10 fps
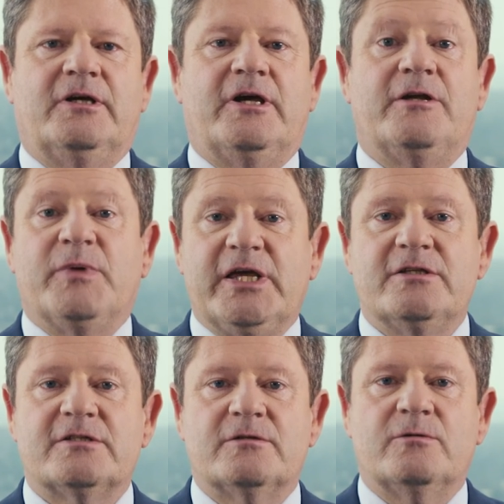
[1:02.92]
It
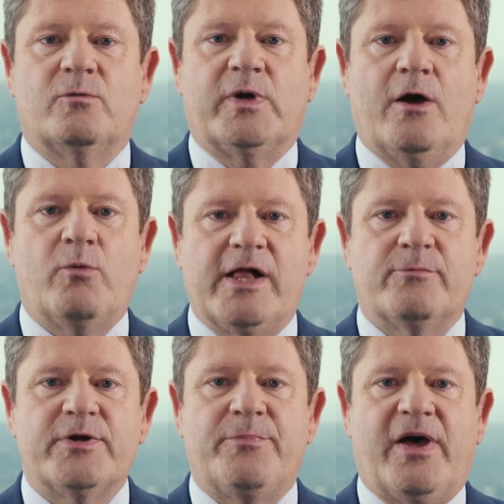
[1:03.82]
means we are
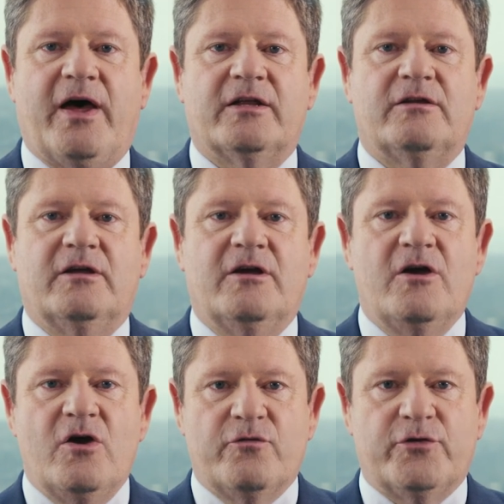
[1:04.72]
well prepared
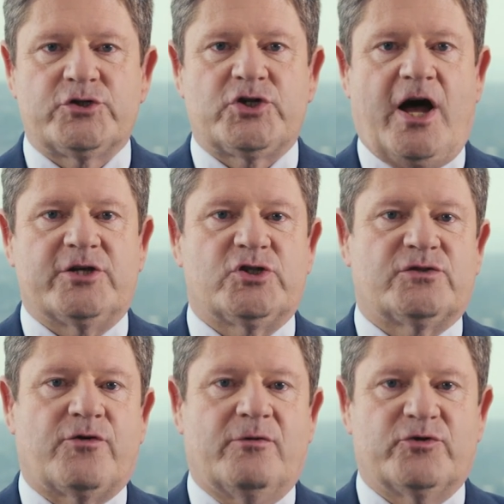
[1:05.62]
for charges
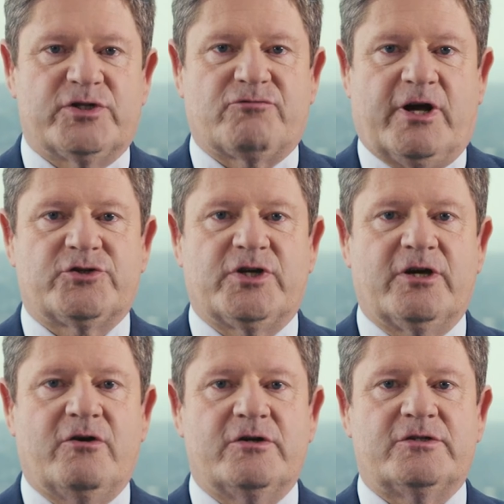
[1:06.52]
from
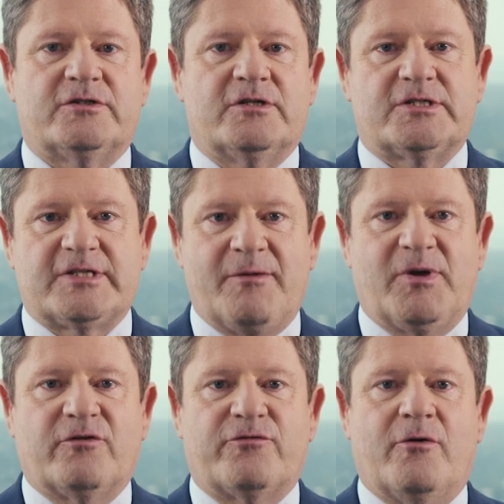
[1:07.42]
restructuring costs
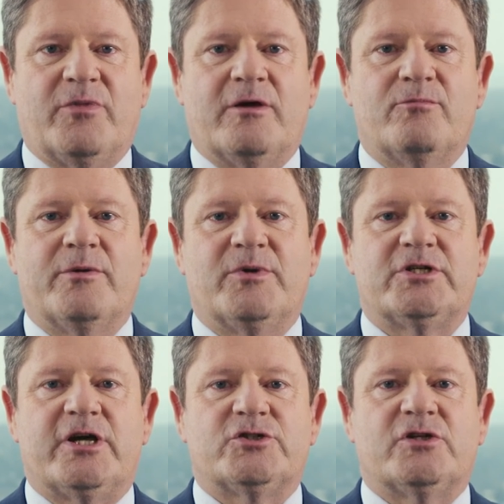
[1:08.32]
stemming from the
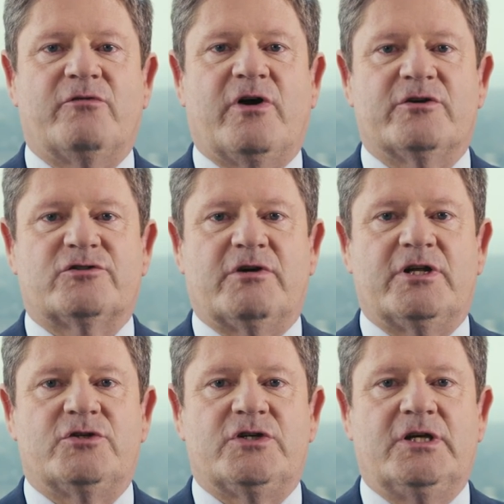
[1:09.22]
implementation of our
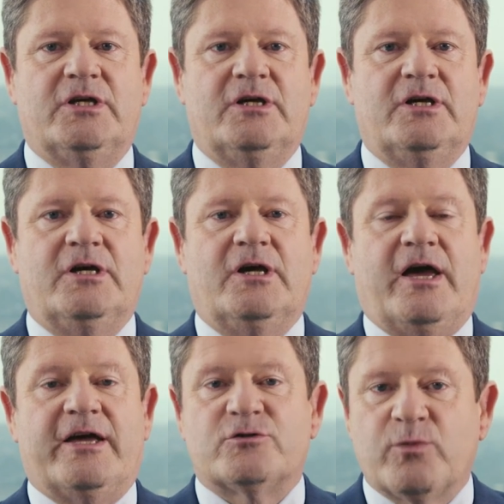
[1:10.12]
strategy,
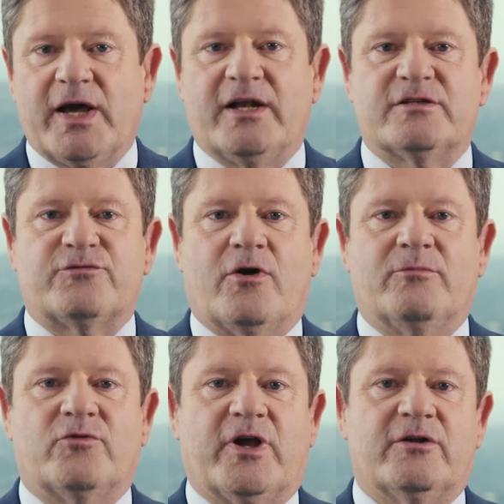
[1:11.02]
as well as
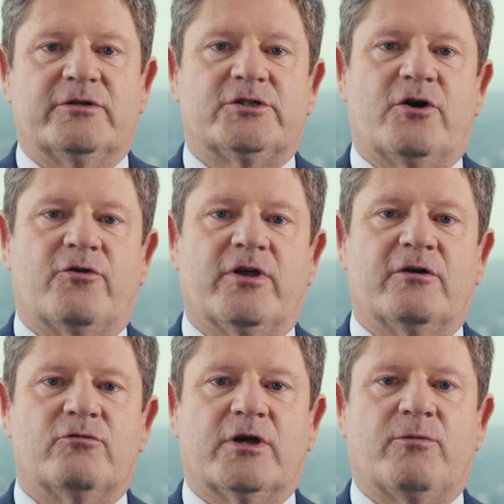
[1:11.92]
from
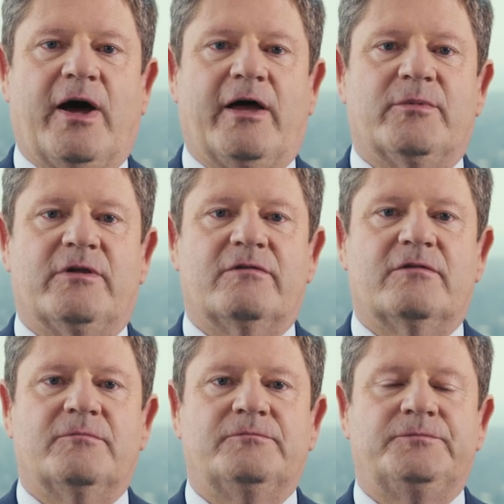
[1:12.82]
regulatory requirements.